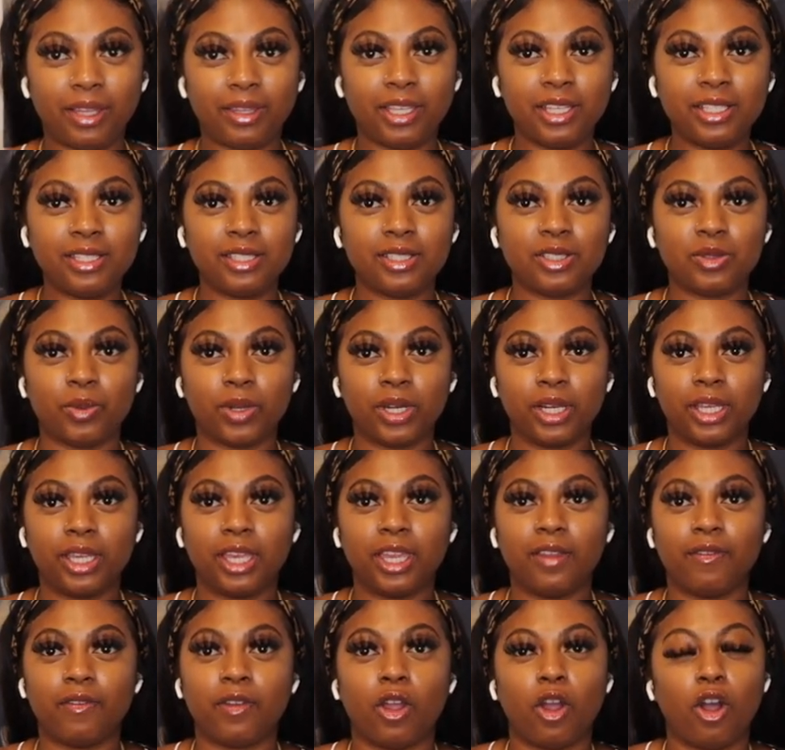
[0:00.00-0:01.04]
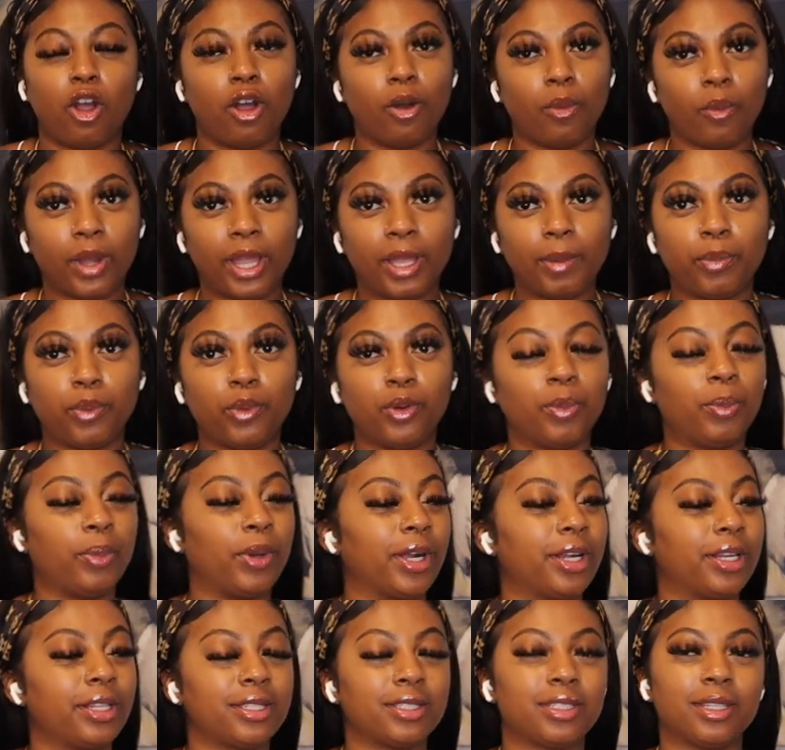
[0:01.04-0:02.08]
This is really giving all white pool
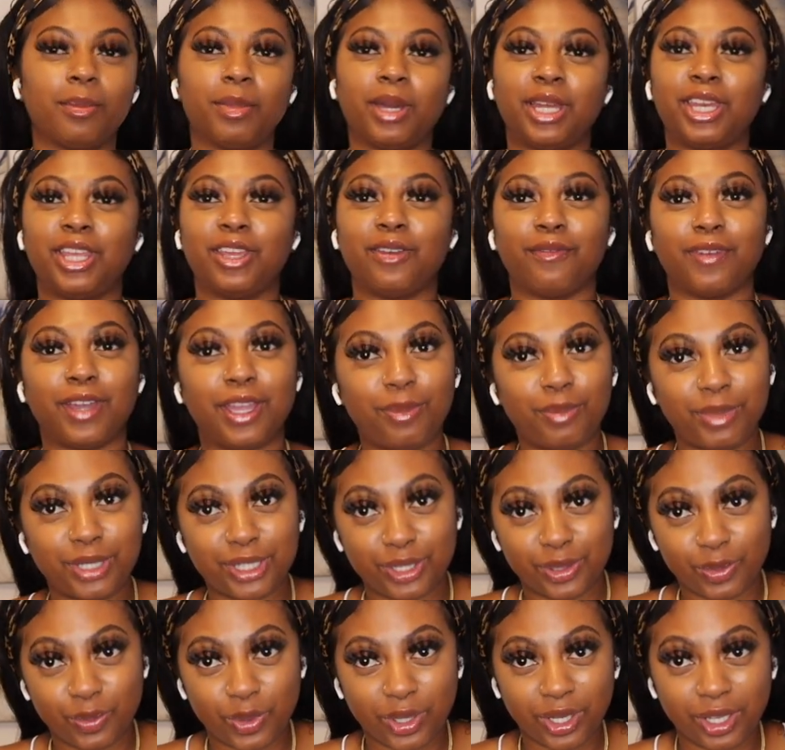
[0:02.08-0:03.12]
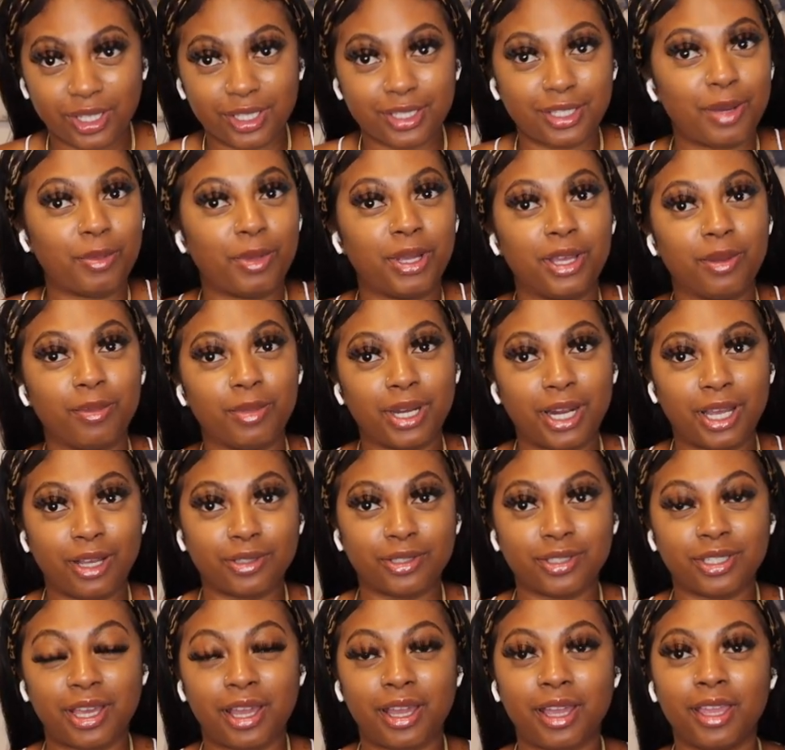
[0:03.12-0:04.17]
parties. Somebody invite me to one because I'm coming
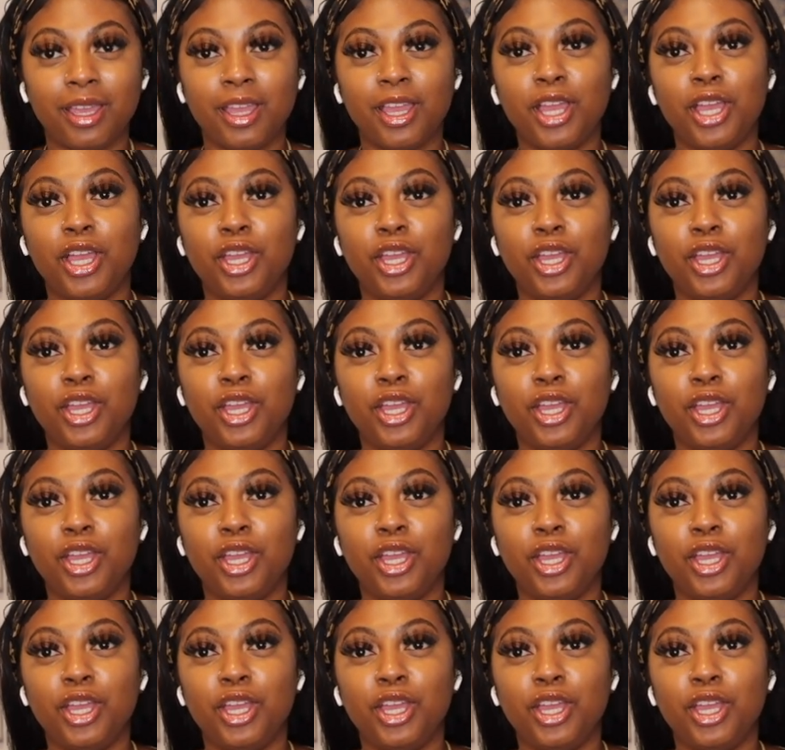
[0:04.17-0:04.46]
outside.